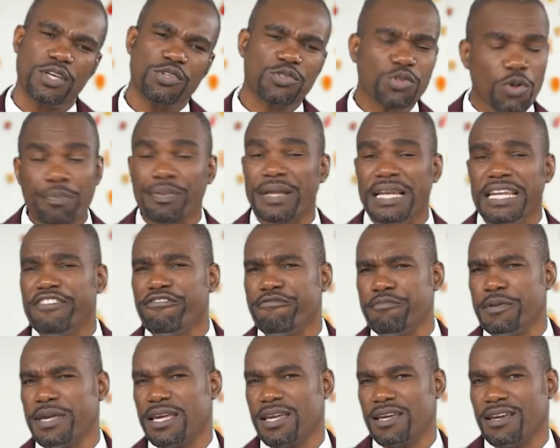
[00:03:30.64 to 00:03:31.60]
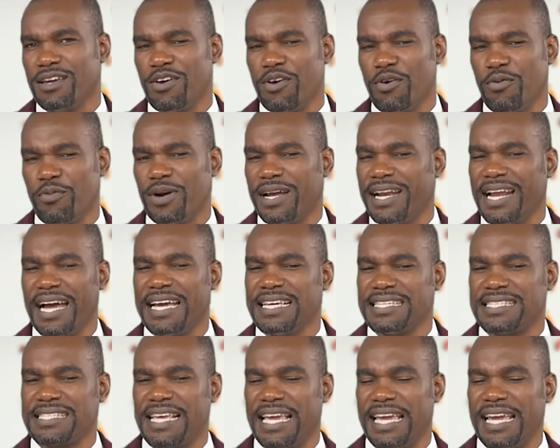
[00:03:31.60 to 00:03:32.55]
So believe me when
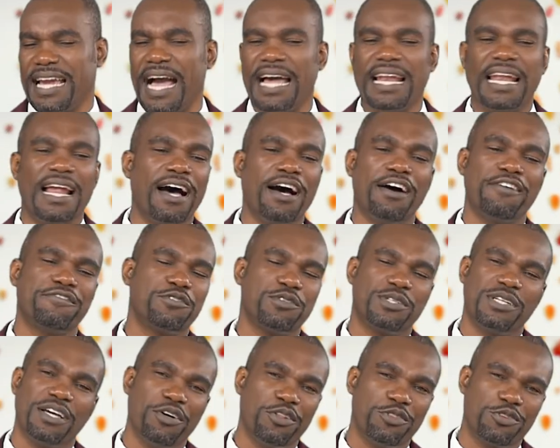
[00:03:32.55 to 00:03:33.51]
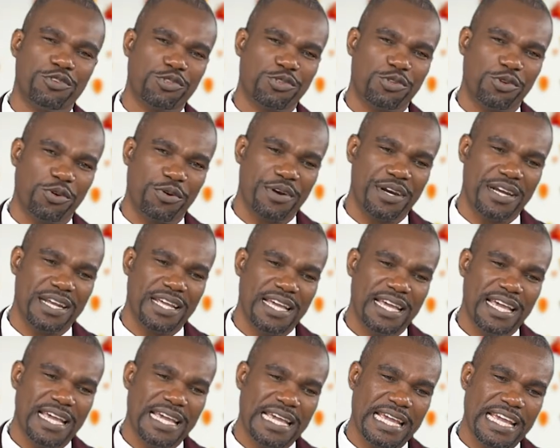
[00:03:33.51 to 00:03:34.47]
I say I love to tell this story.
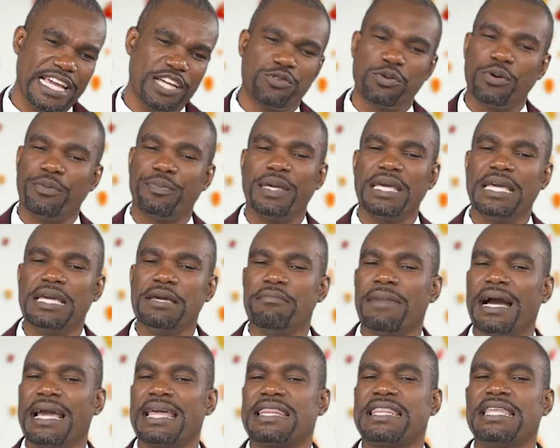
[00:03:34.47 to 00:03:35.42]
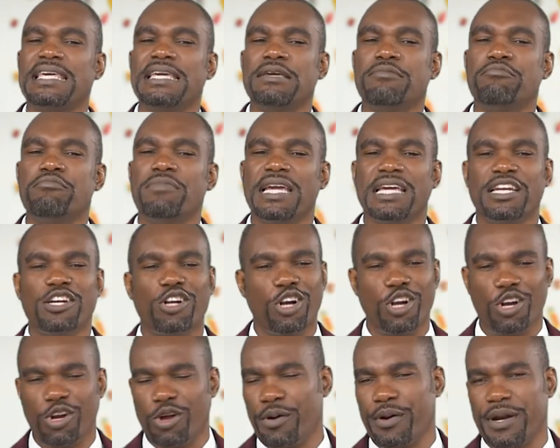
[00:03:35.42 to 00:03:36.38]
It will be my theme in
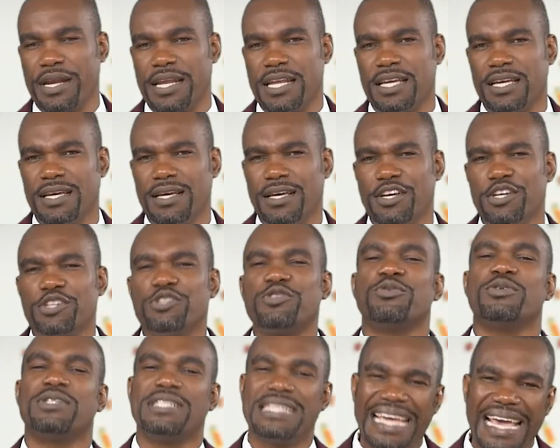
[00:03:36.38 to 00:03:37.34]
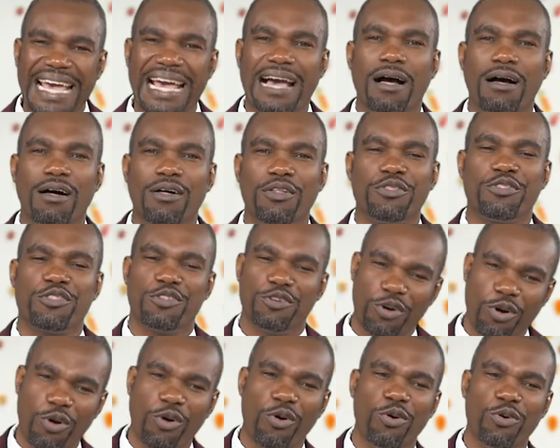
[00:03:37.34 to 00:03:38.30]
glory to tell
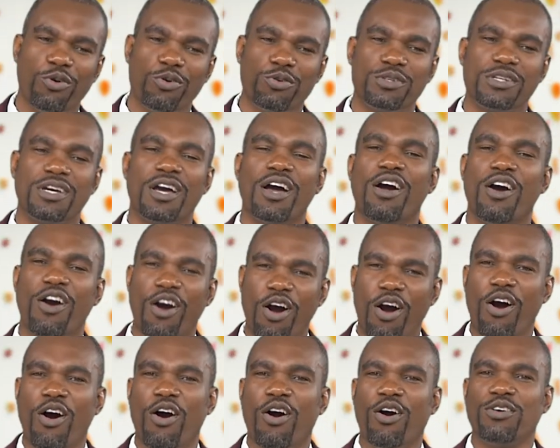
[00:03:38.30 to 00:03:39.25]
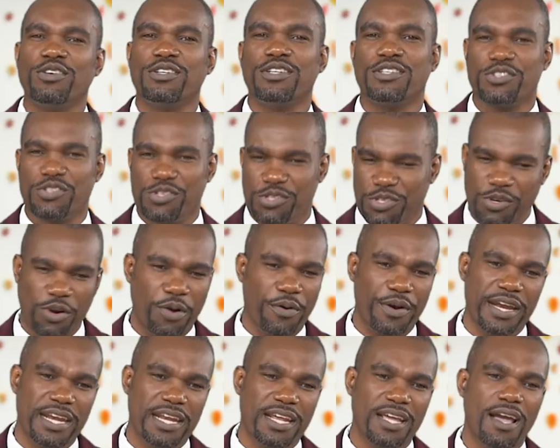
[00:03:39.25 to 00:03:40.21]
the old, old
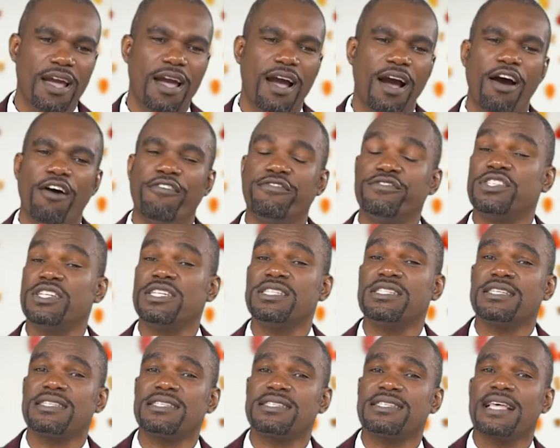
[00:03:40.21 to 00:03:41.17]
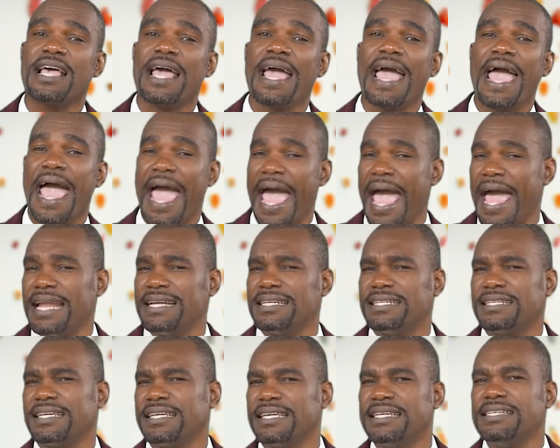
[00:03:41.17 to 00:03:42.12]
story of Jesus
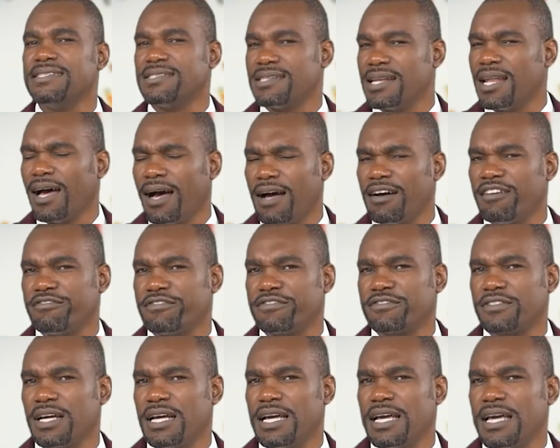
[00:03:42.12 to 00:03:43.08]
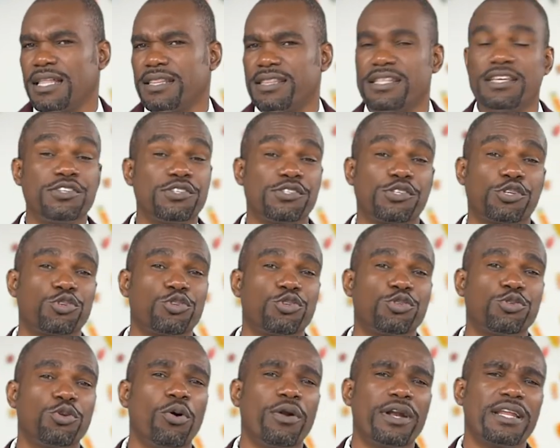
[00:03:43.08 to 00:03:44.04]
and his love. This is a
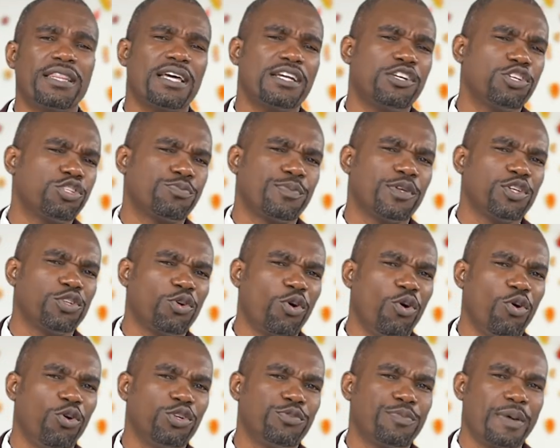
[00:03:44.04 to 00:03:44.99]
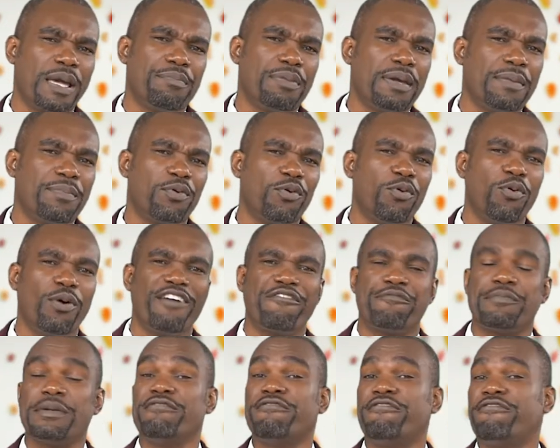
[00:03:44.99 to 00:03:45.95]
story that has been told by people who
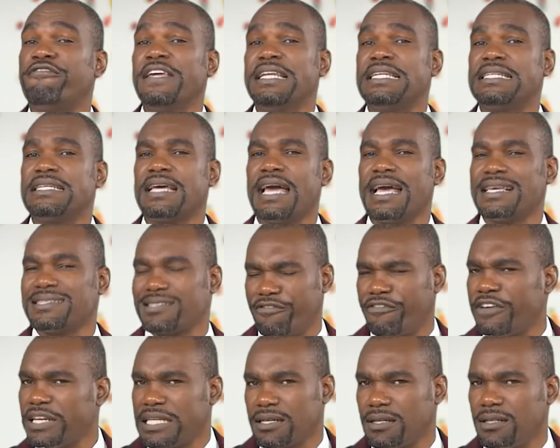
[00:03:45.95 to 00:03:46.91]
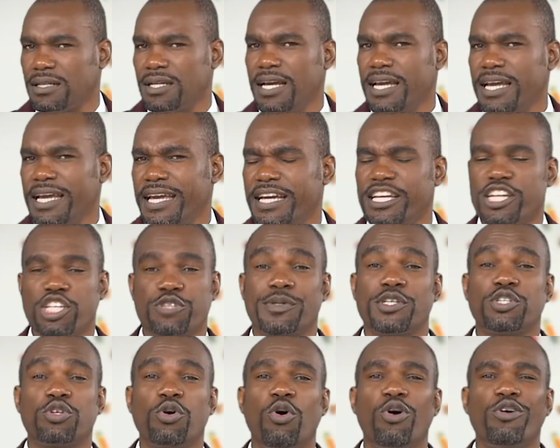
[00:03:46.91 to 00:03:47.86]
have been fit as a fiddle. It has
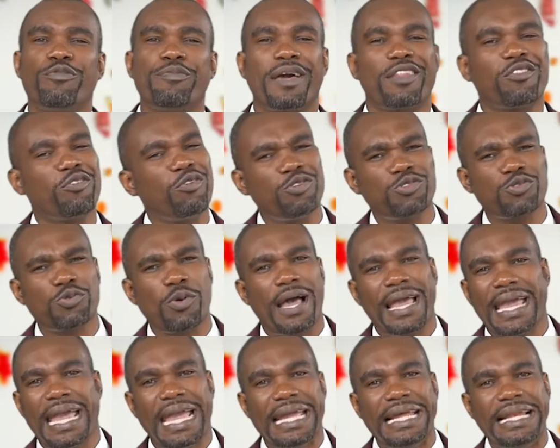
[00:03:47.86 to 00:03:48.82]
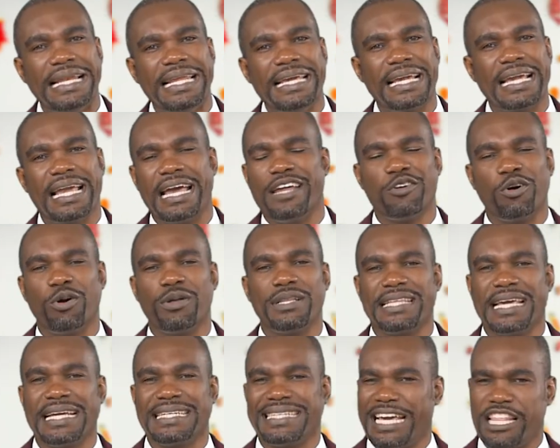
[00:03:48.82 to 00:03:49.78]
been told by those who are ailing and on
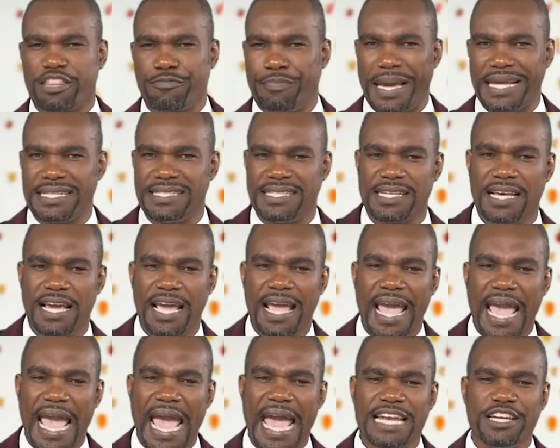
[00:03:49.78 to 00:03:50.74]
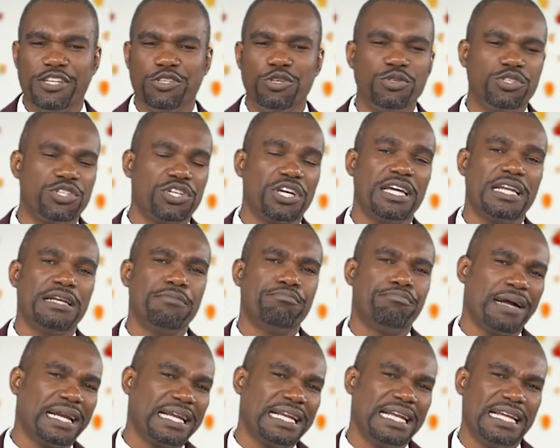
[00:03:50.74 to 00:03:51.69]
their deathbeds. And Eugene
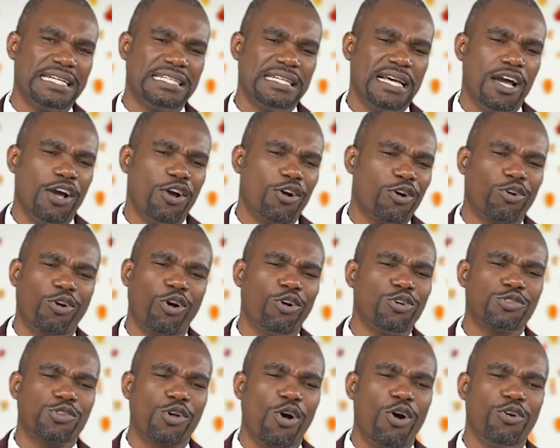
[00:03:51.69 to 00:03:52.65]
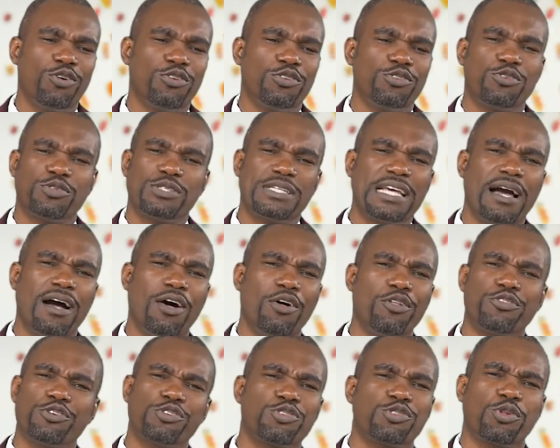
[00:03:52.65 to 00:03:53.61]
Bartlett goes on to
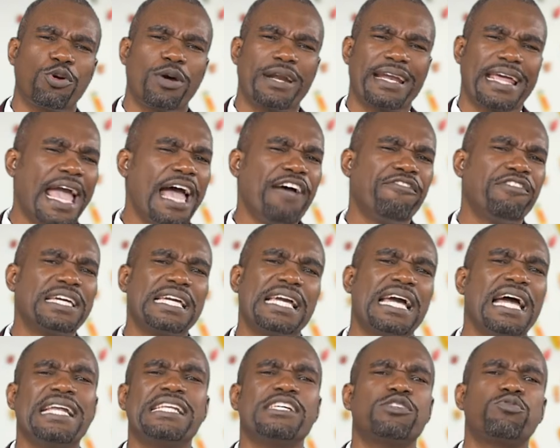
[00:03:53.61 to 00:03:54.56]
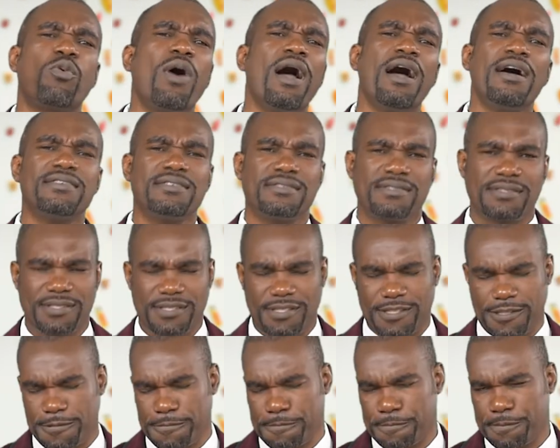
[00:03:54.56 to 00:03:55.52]
tell the story having had it
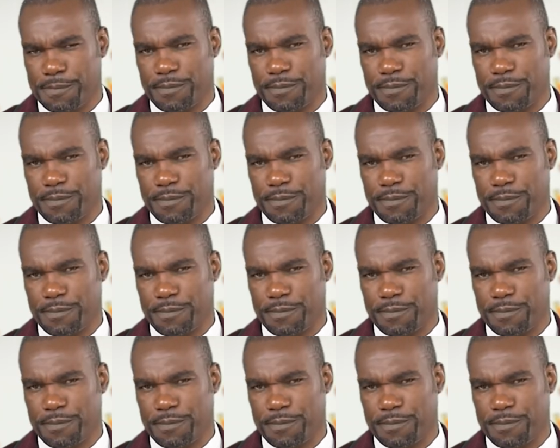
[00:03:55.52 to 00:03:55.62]
once.